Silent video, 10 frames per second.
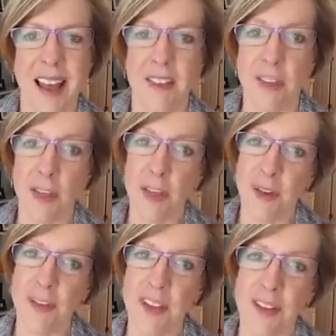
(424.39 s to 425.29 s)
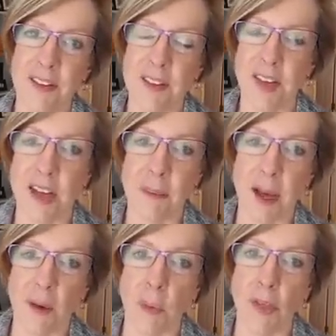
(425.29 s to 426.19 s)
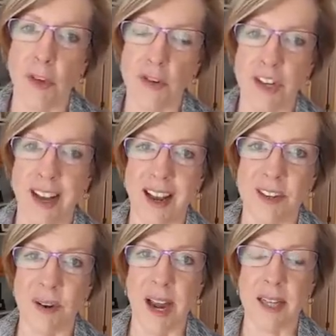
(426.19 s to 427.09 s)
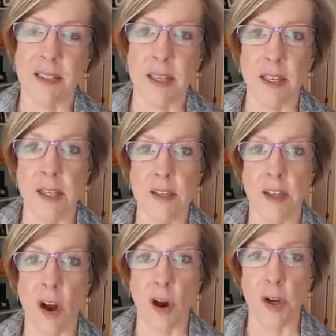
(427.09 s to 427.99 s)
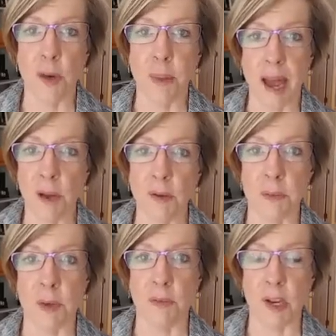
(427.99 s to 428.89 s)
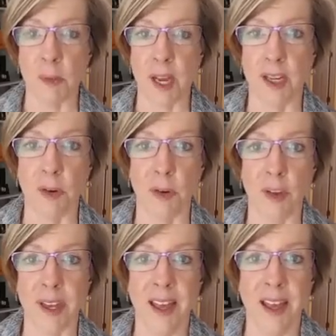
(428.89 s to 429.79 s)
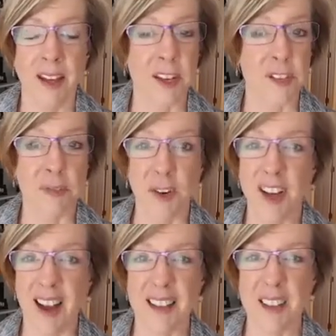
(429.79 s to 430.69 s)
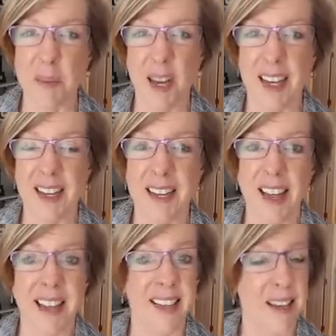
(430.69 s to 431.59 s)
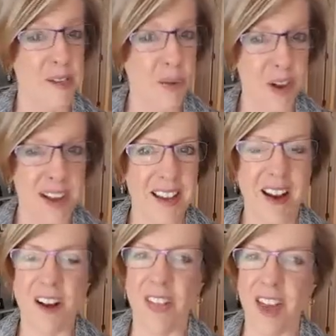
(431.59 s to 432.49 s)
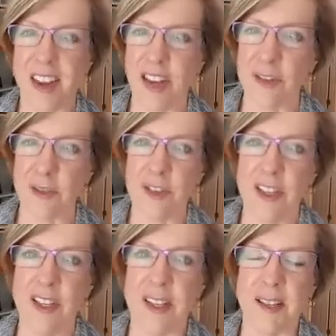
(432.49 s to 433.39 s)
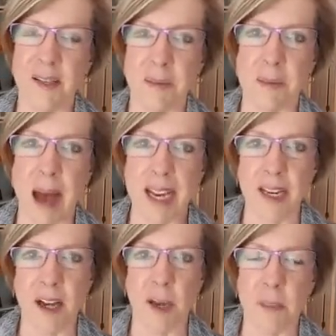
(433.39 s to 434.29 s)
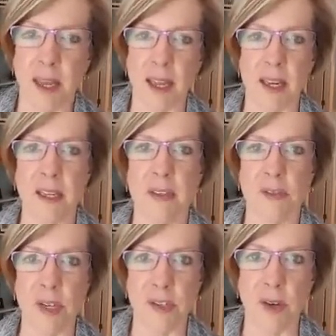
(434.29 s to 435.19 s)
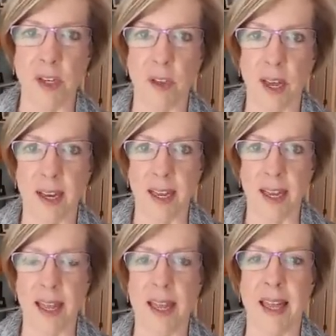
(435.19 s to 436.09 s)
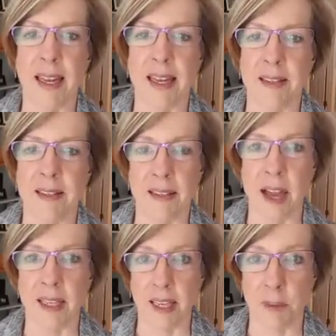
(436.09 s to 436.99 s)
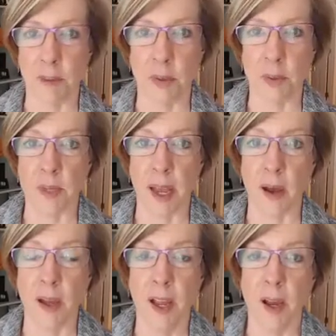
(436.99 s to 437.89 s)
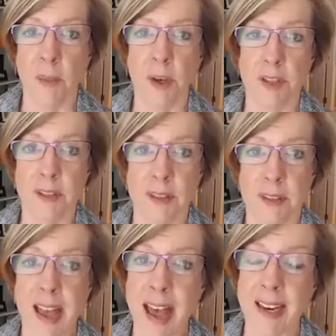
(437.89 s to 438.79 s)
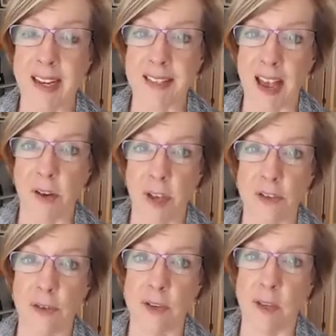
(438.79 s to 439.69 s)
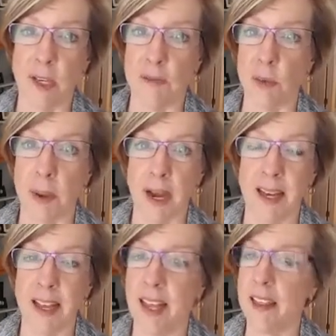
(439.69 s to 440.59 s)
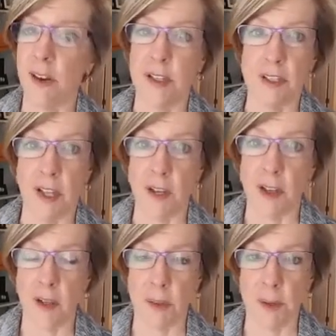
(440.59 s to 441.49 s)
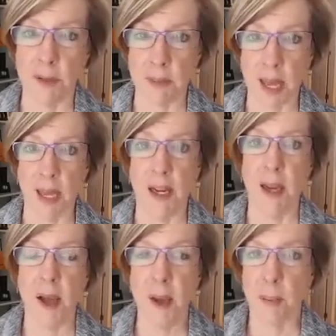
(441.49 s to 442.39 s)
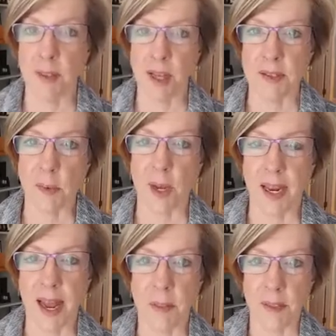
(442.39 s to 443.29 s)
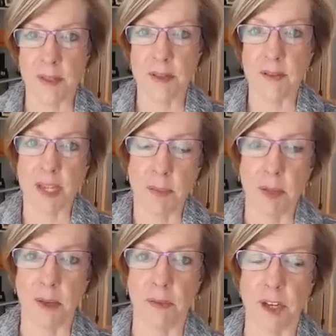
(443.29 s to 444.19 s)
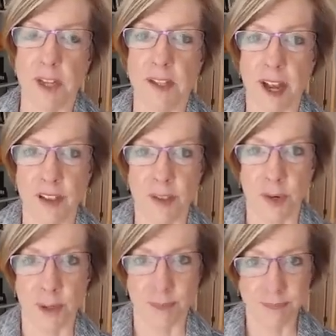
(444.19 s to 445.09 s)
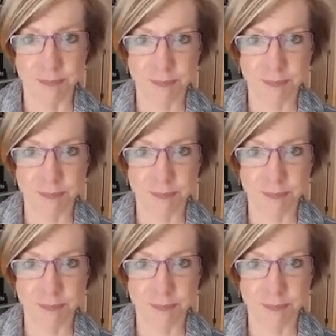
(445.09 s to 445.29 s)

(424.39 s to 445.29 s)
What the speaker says: And then the third thing to think about with your GI tract is, are your bowels moving regularly? Because if you're constipated, guess what? All that estrogen is backing up and it is recirculating and it is not getting pooped out, because that is how estrogen leaves your body, and there is nothing glamorous about it, but that's the way it happens. Same thing for testosterone.